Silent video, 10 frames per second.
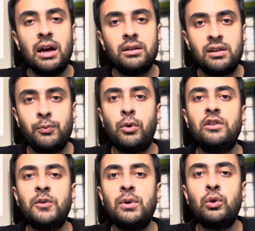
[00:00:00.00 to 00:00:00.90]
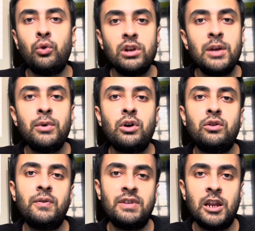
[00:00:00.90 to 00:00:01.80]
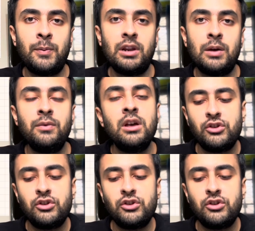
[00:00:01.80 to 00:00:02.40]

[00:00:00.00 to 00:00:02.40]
And this is possible only because of cerebellum,